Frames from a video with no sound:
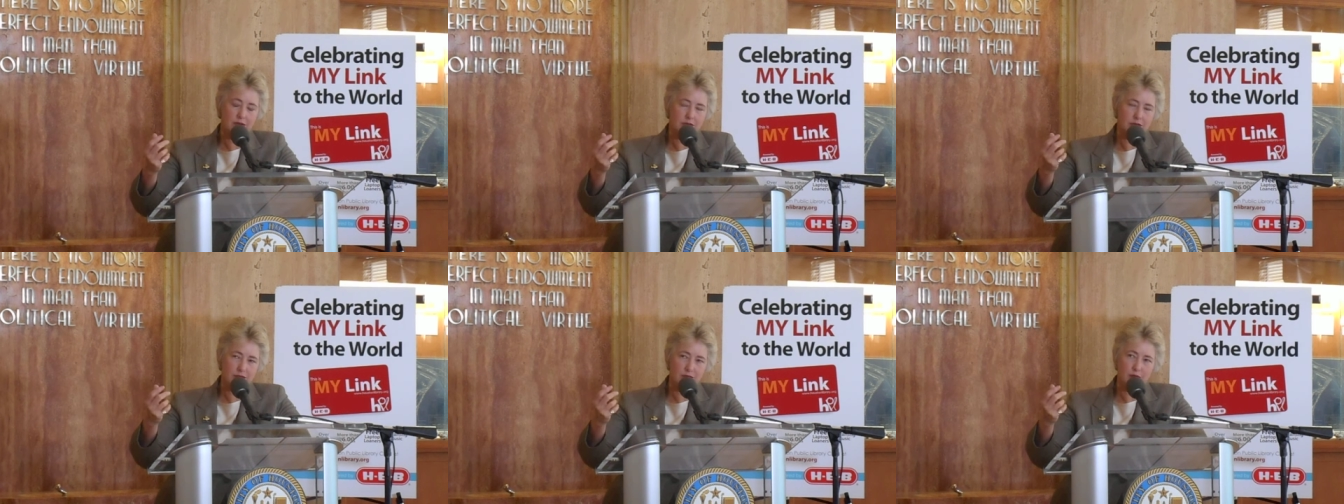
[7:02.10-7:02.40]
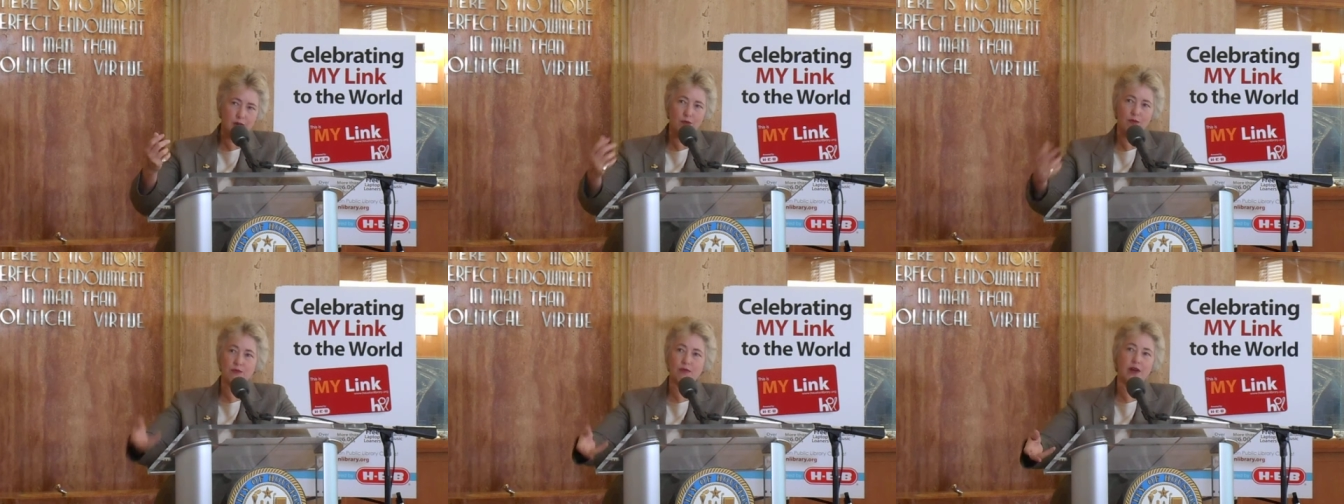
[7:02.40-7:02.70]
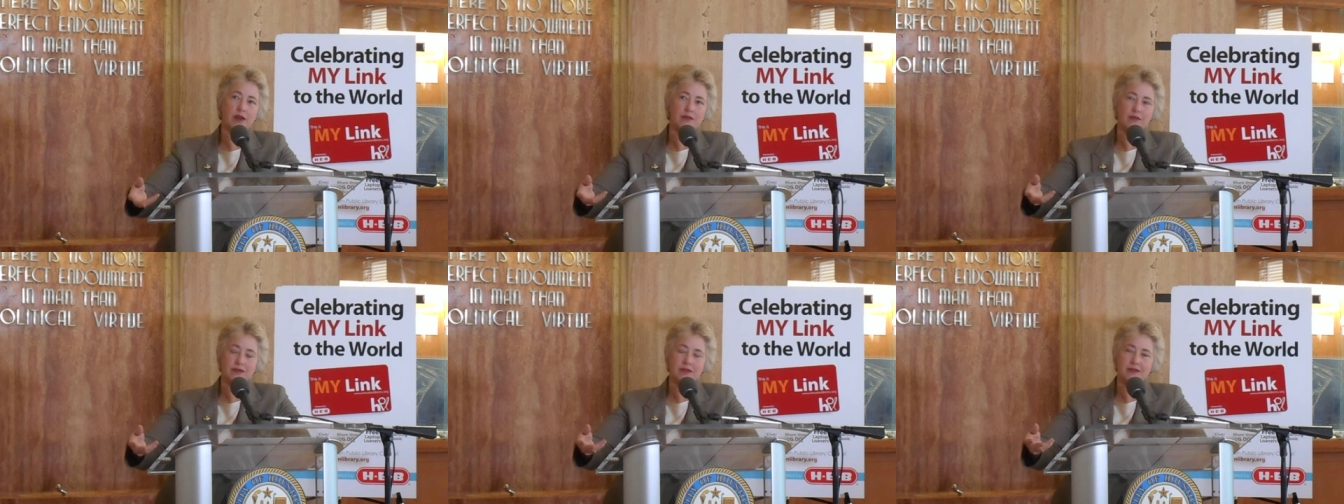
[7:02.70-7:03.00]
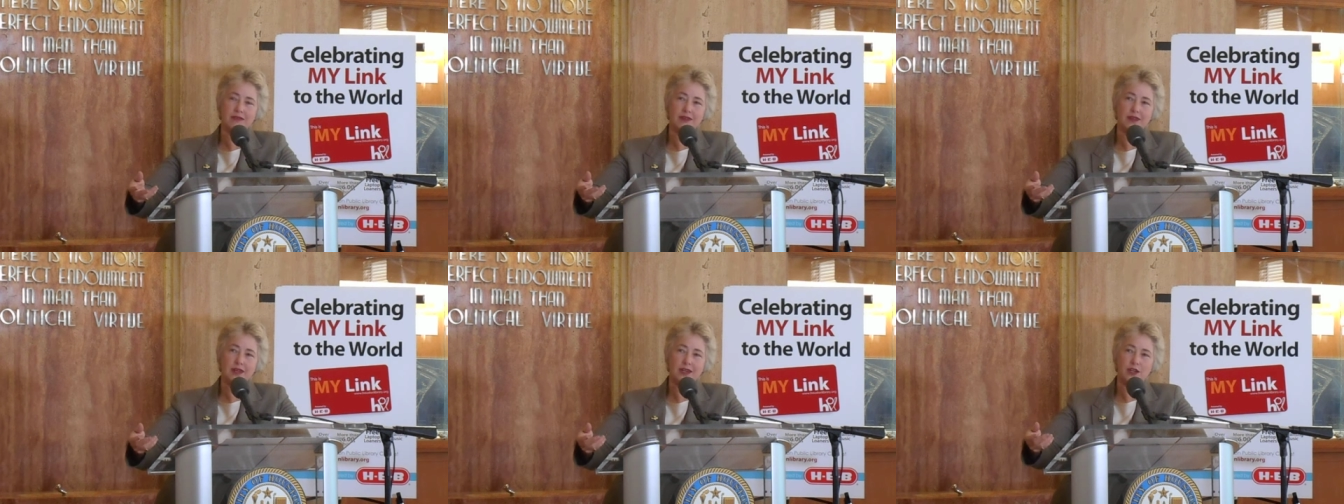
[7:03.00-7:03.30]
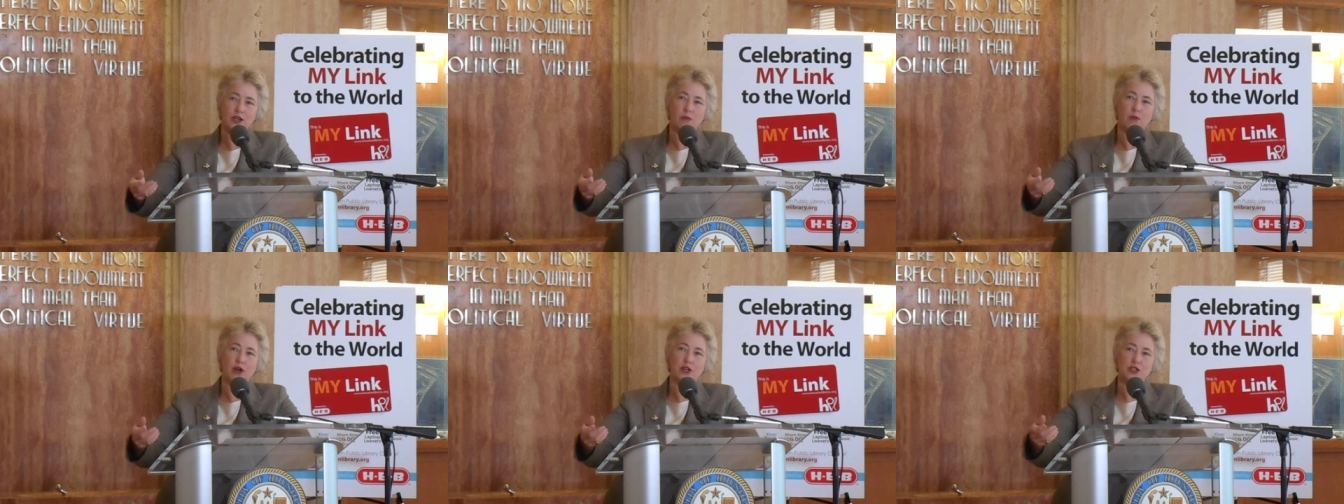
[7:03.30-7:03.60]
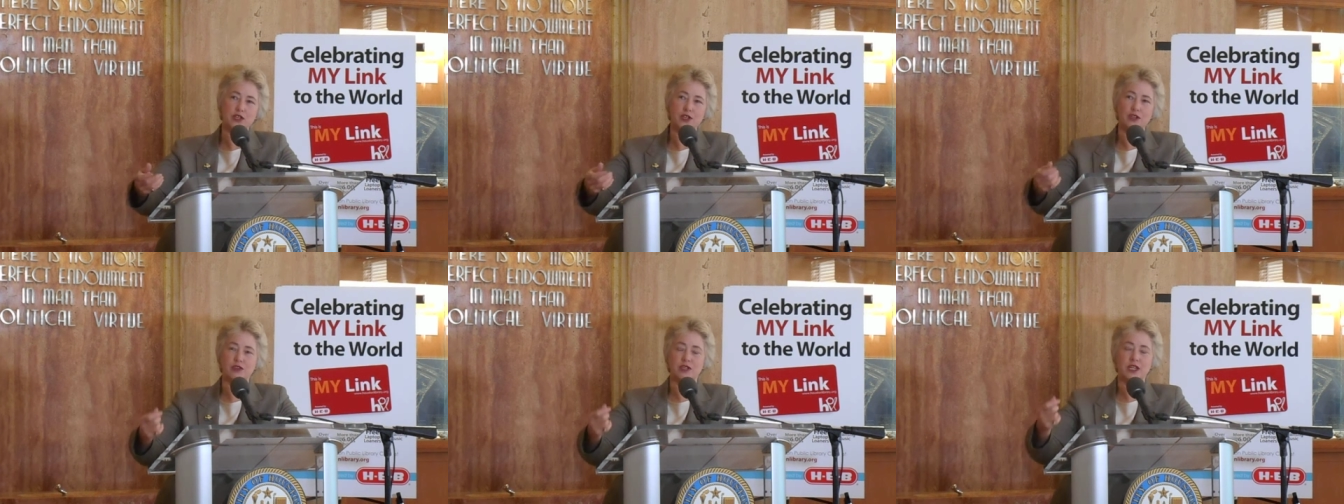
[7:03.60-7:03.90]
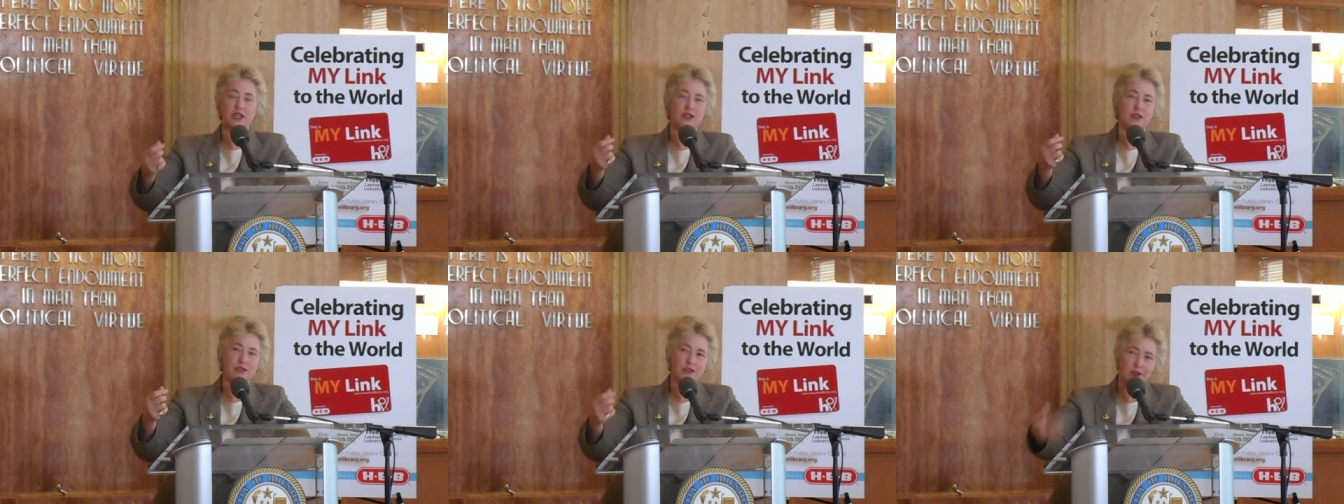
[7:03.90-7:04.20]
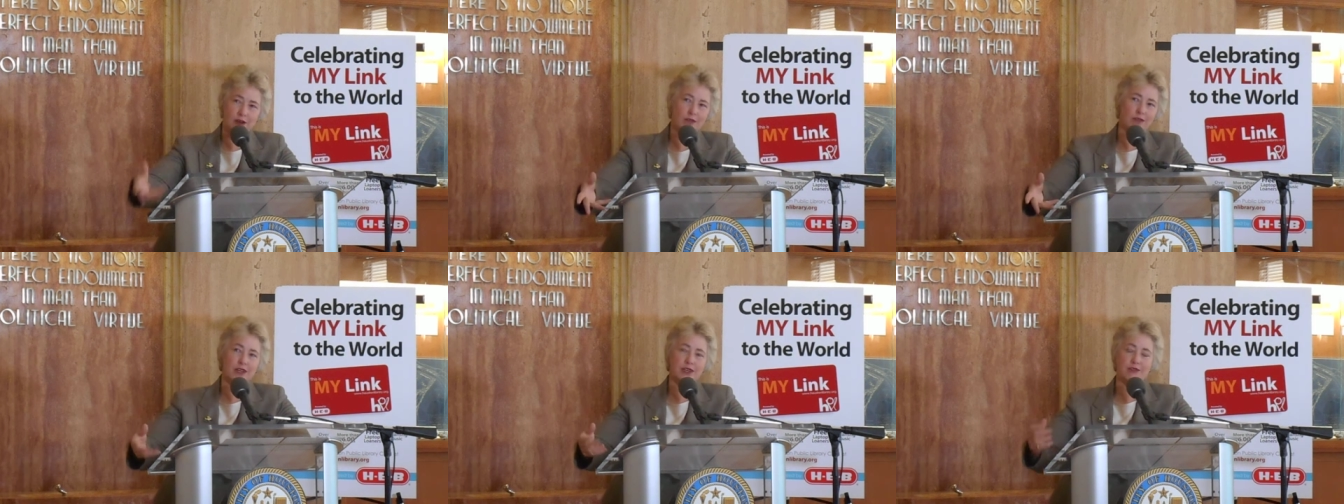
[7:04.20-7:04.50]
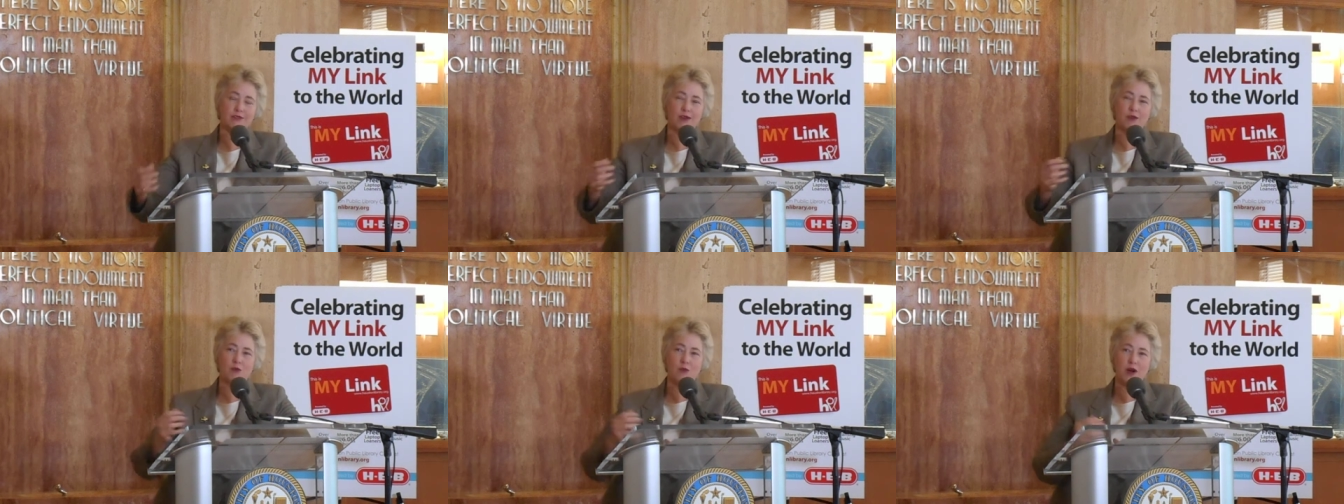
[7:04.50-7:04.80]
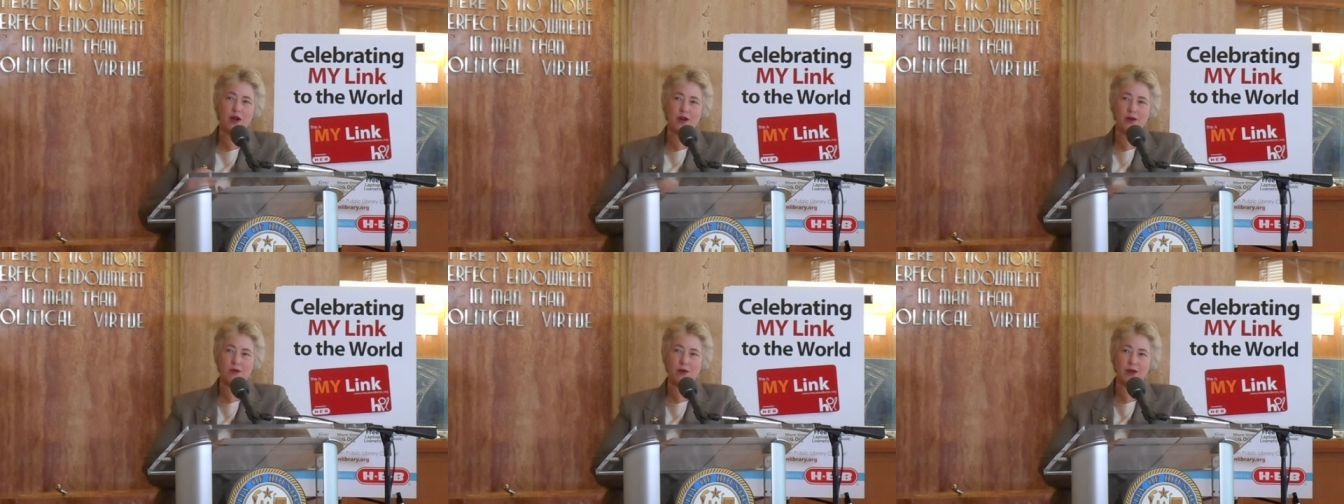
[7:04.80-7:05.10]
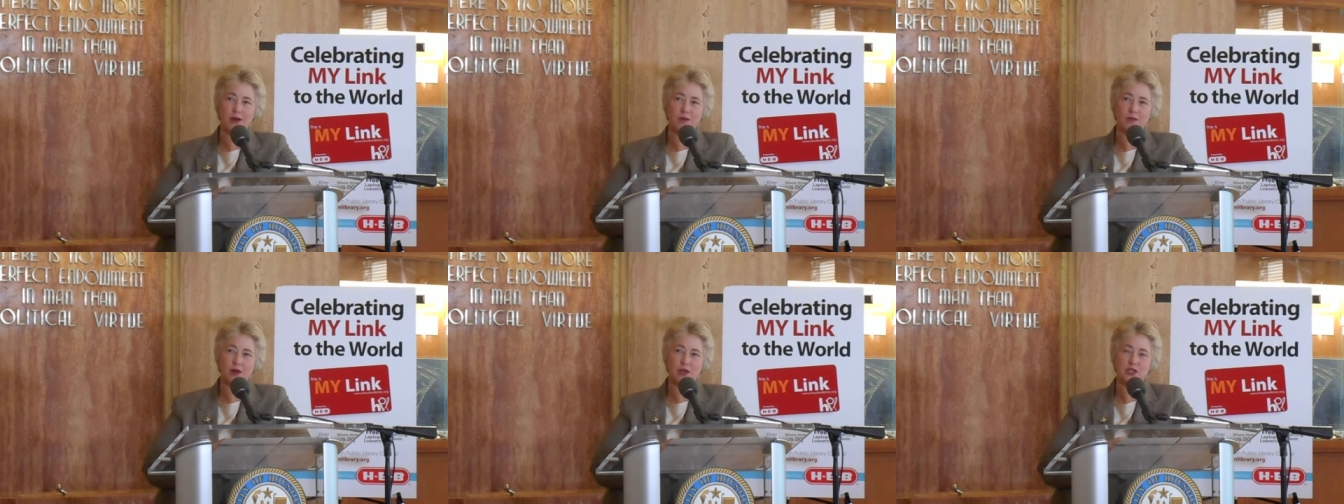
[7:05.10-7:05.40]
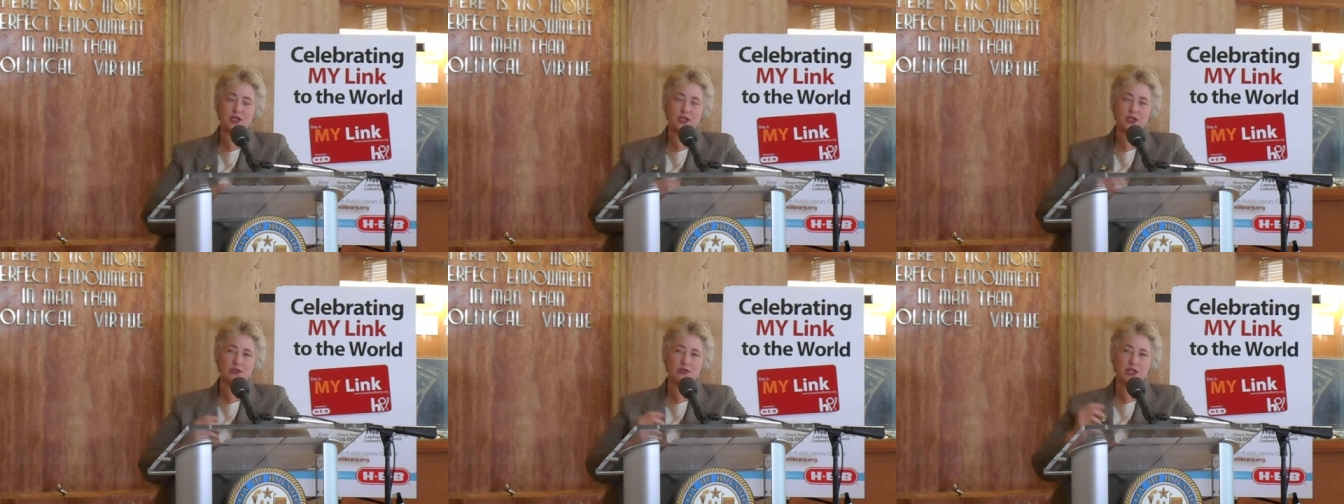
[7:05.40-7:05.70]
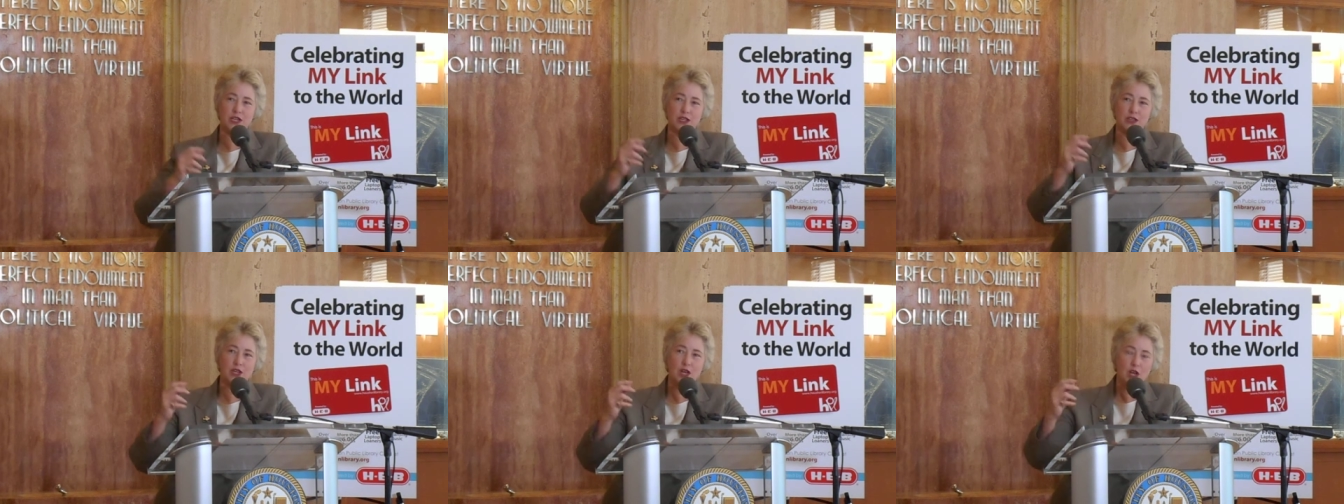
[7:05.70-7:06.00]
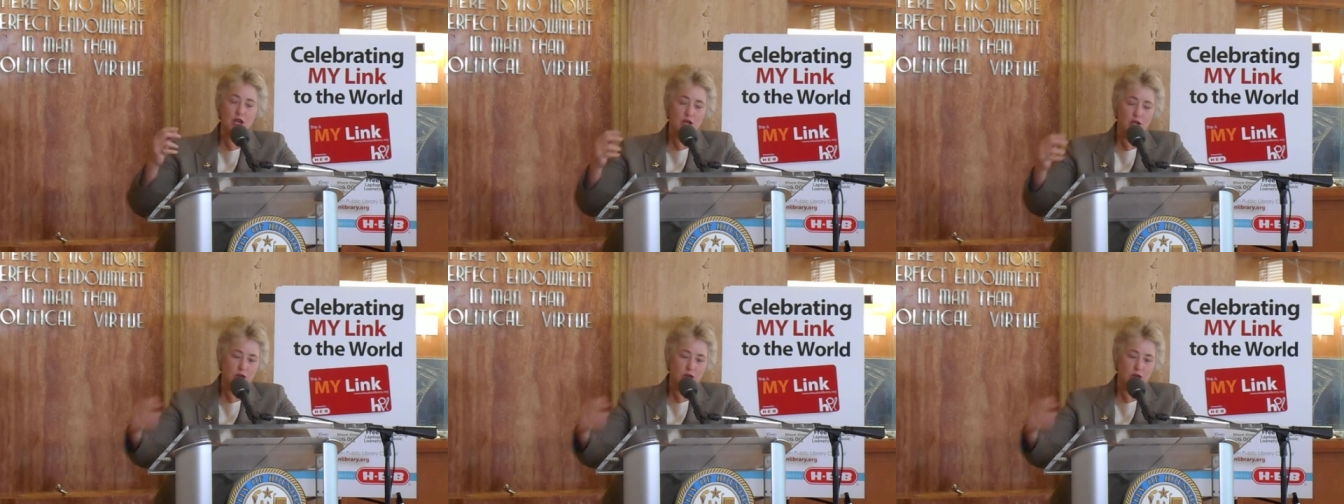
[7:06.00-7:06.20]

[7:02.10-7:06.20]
you don't run, you're brushing your teeth. You don't need to run water while you're brushing your teeth.